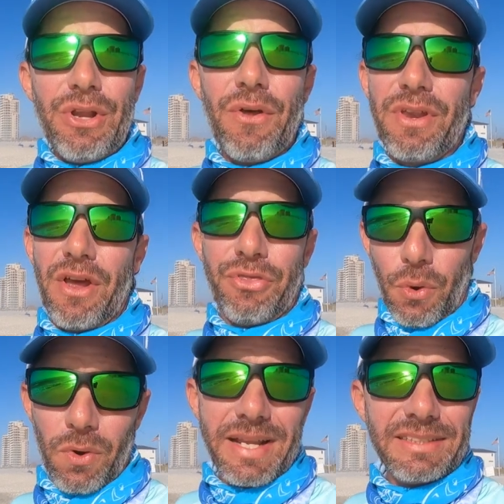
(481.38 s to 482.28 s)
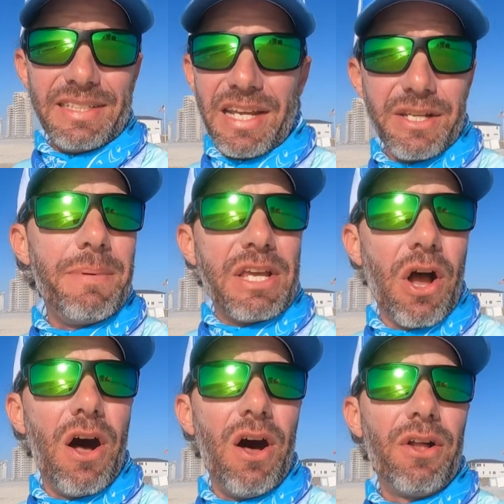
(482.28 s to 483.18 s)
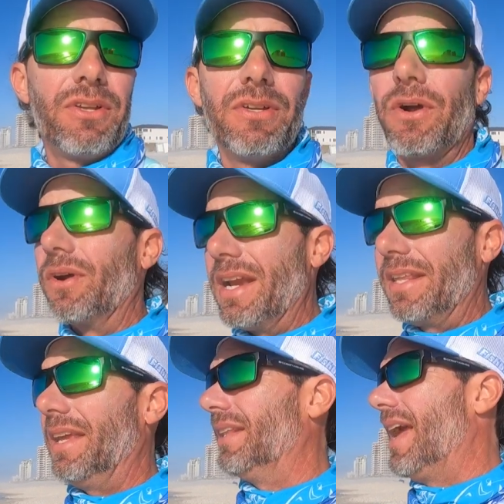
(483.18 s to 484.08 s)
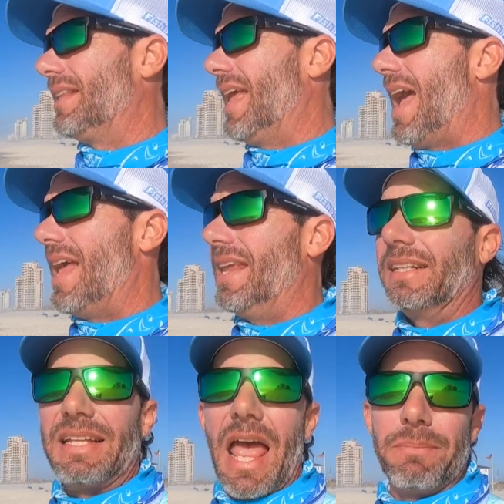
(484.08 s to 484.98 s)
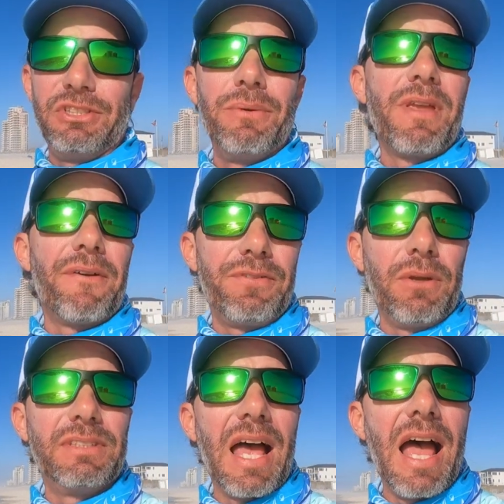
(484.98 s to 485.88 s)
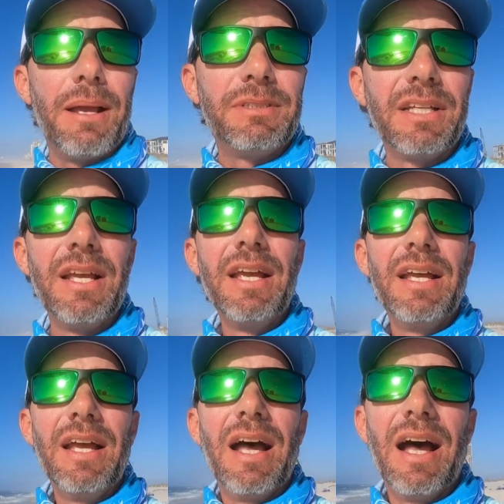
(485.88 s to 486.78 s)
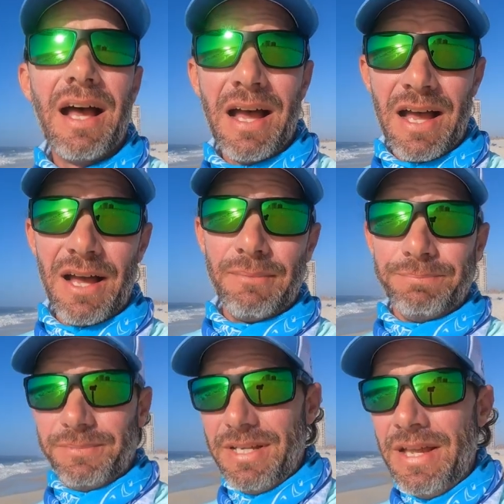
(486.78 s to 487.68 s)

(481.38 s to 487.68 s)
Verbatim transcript: you know, the authorities needed to be called or anything like that. It's happened to me a few times. Um,